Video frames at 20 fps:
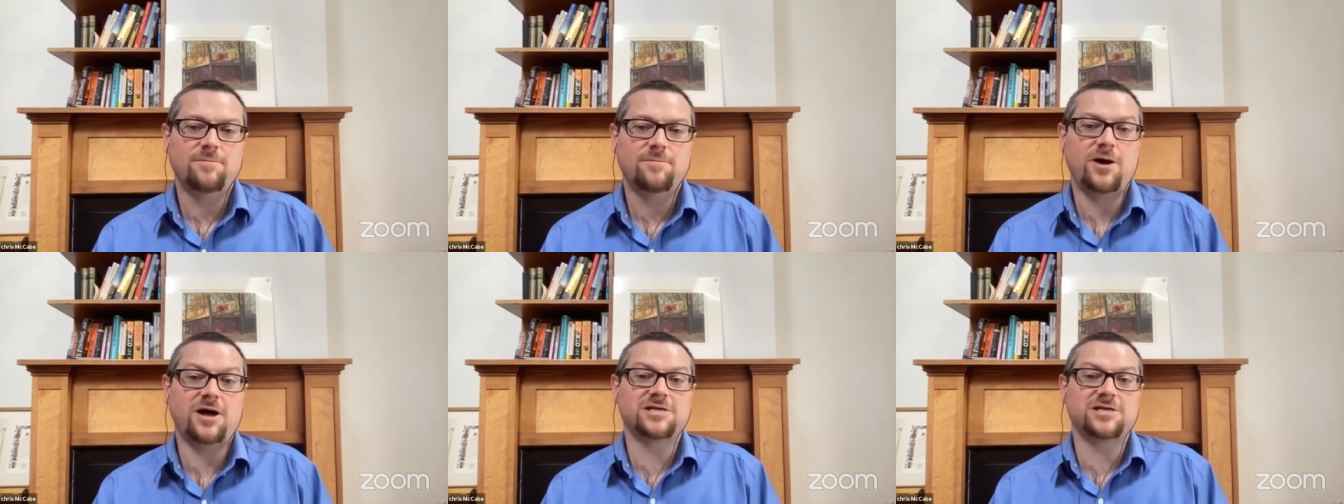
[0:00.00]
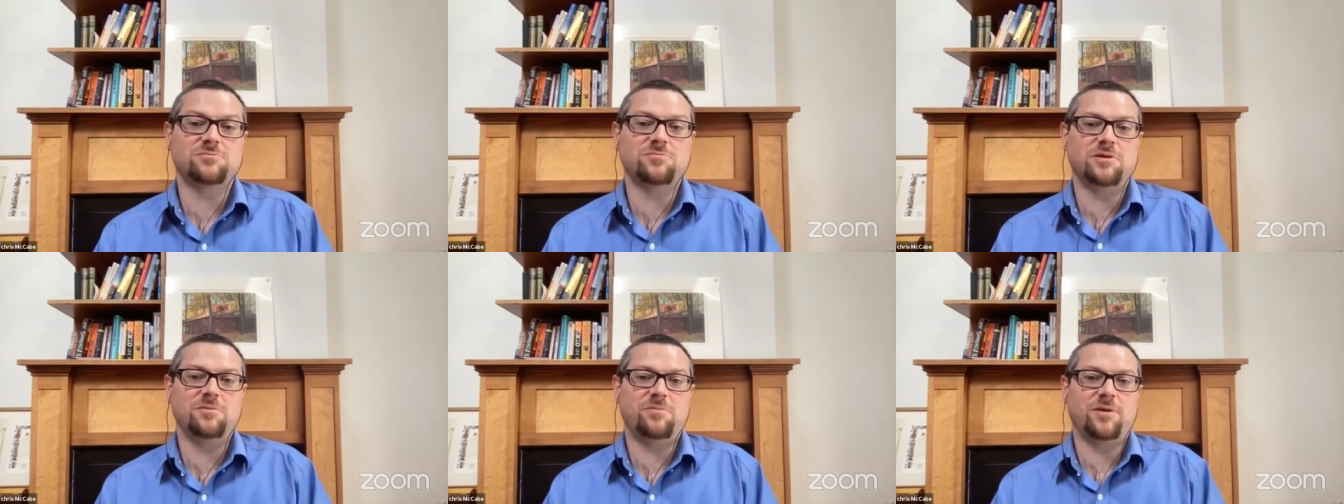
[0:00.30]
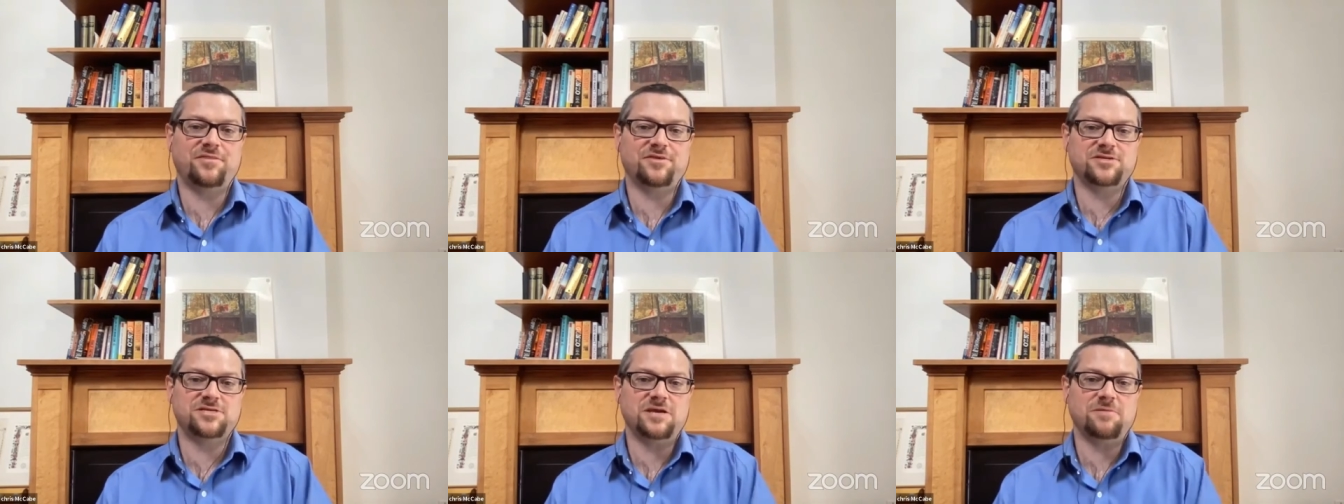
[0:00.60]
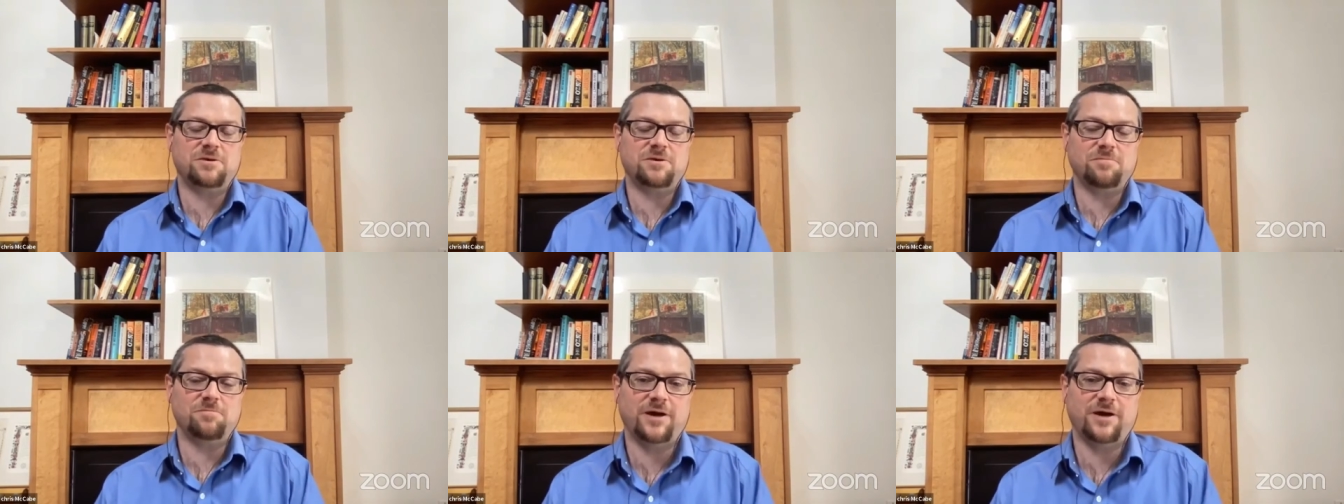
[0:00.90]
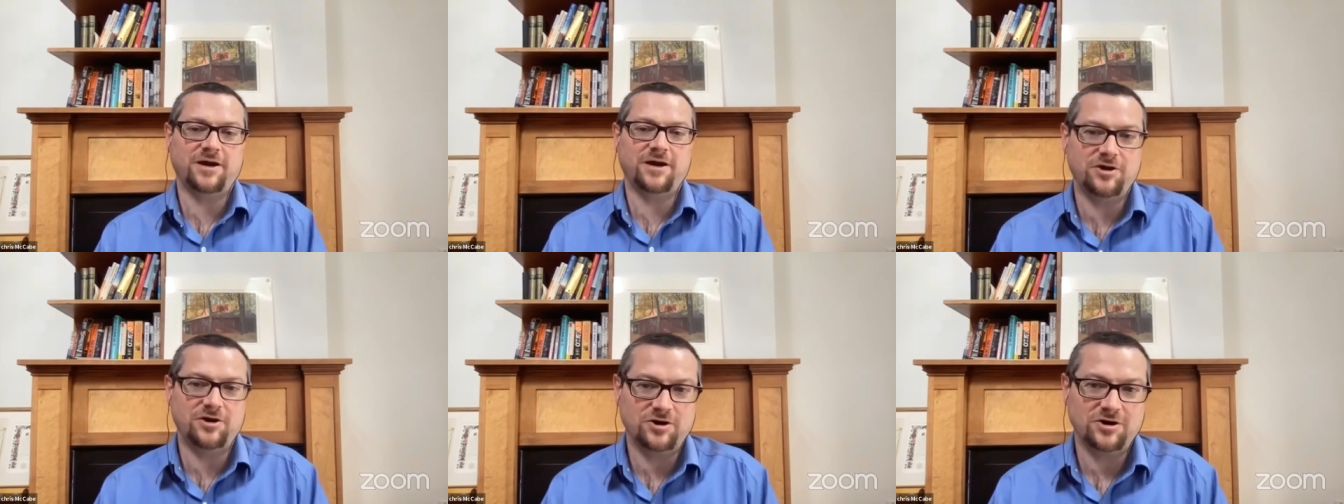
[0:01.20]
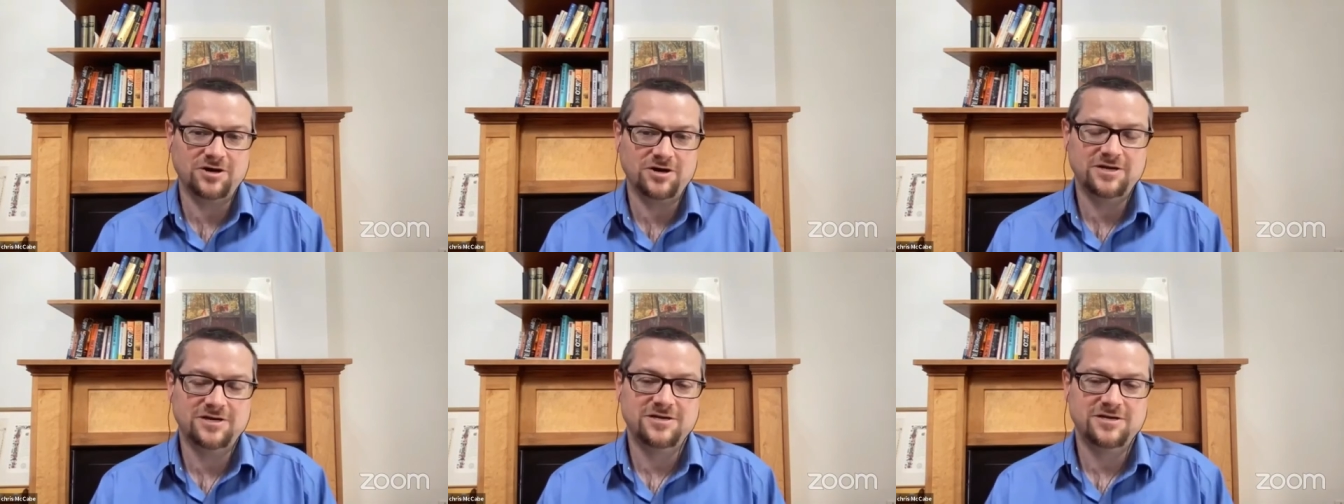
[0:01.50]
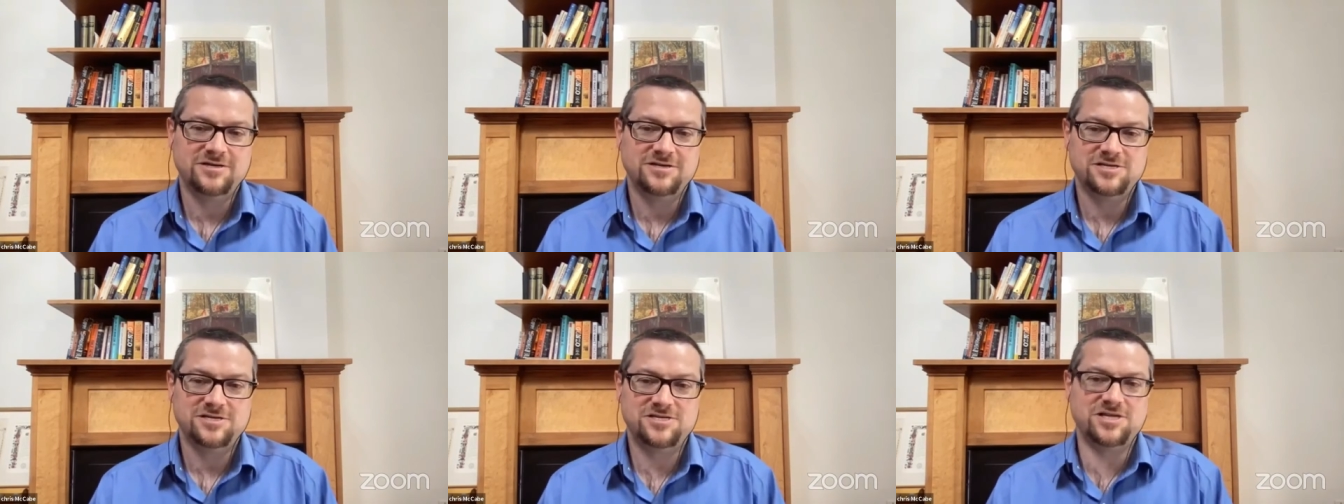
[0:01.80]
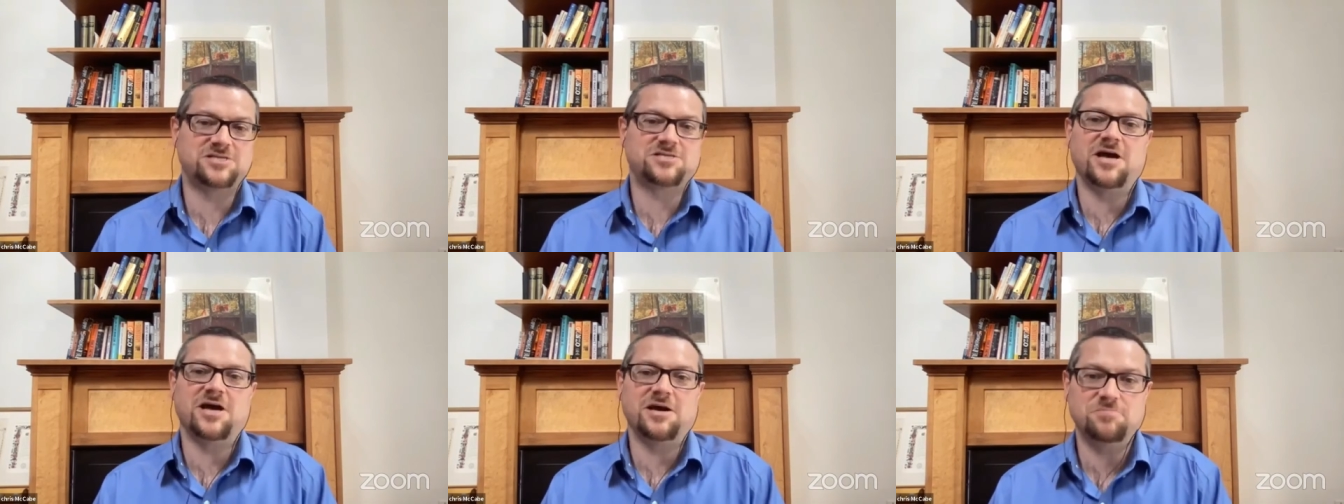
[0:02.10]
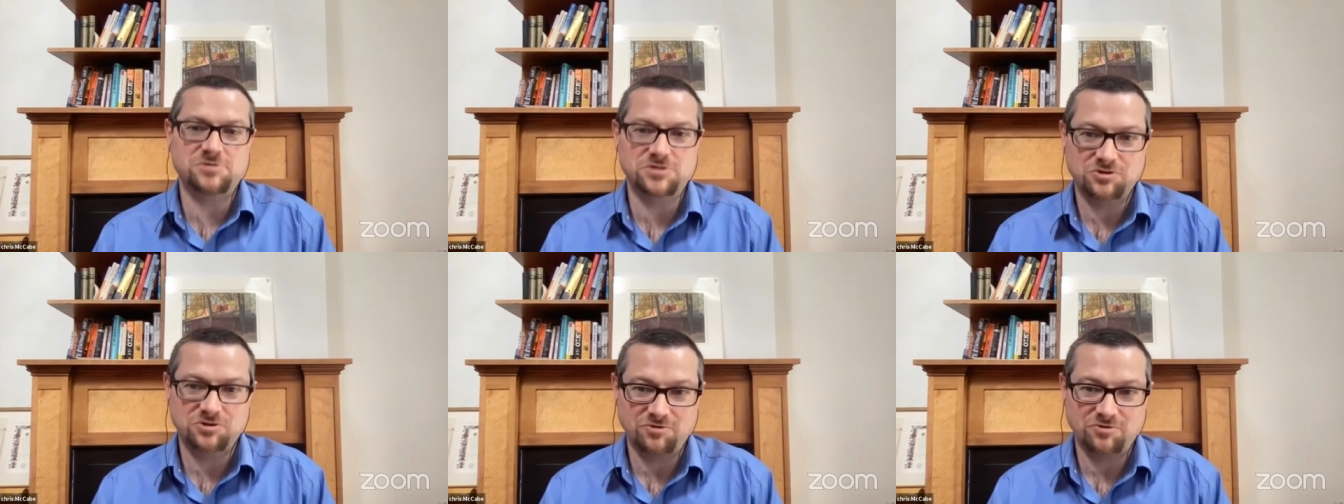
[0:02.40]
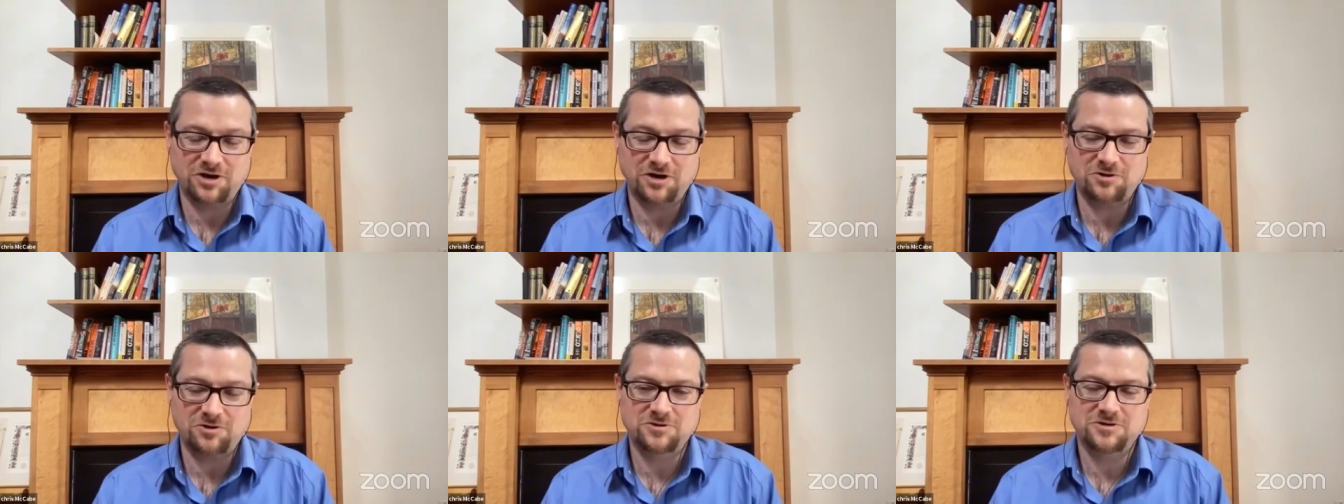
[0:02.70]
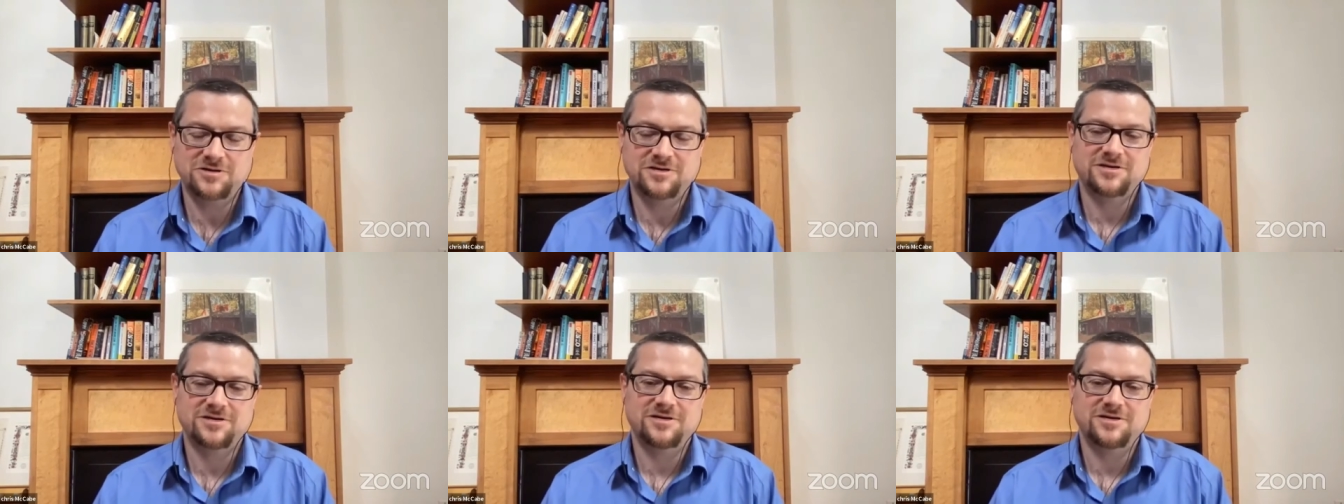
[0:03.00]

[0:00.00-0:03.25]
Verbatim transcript: possibly by the same competitor, six times in a row.